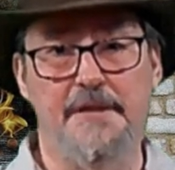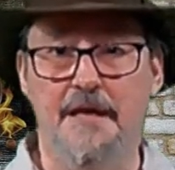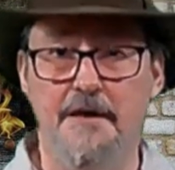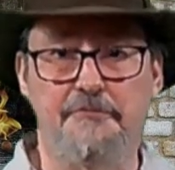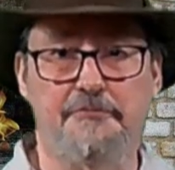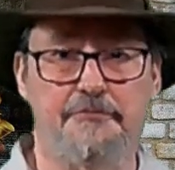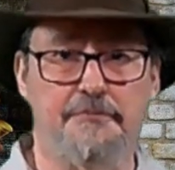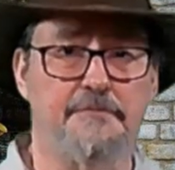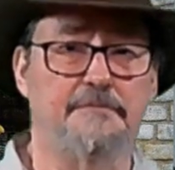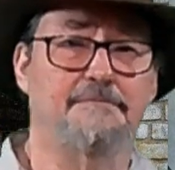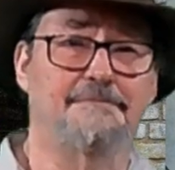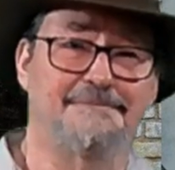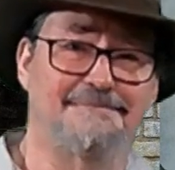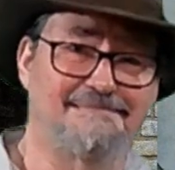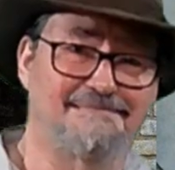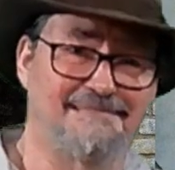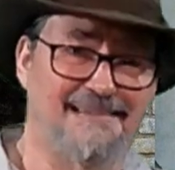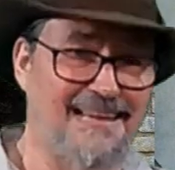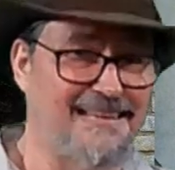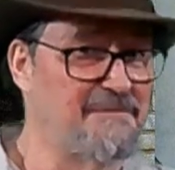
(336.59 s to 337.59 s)
If,
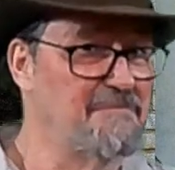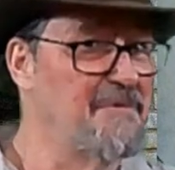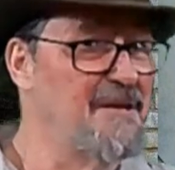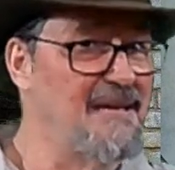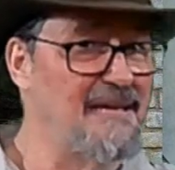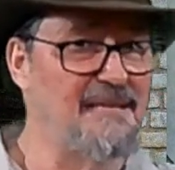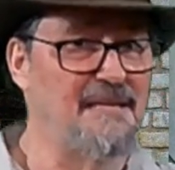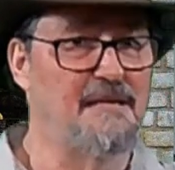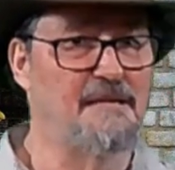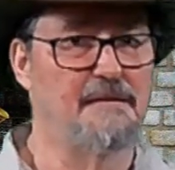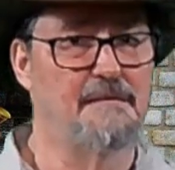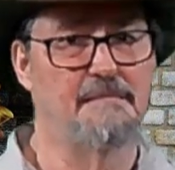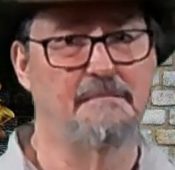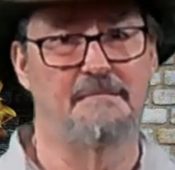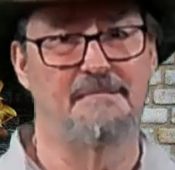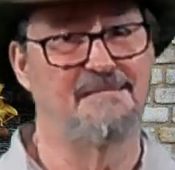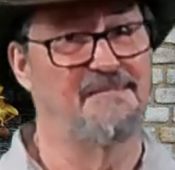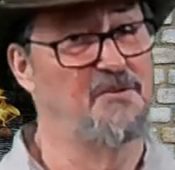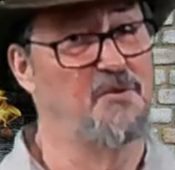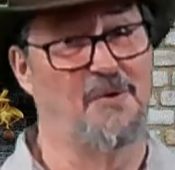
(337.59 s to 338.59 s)
like me,
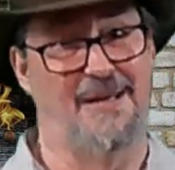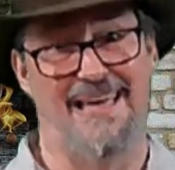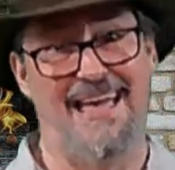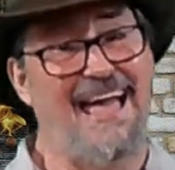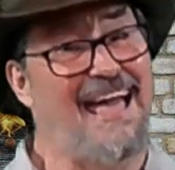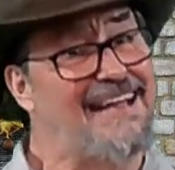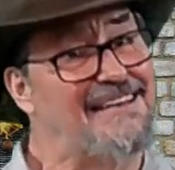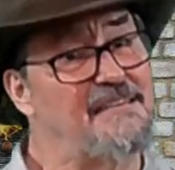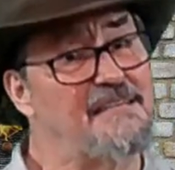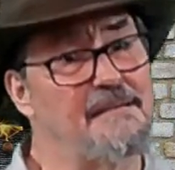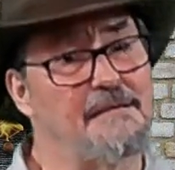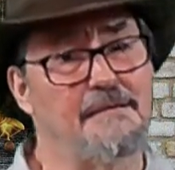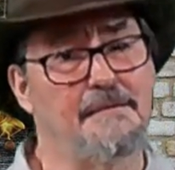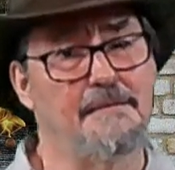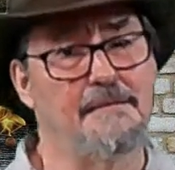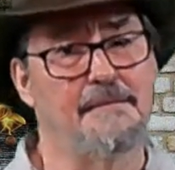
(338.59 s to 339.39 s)
you can't.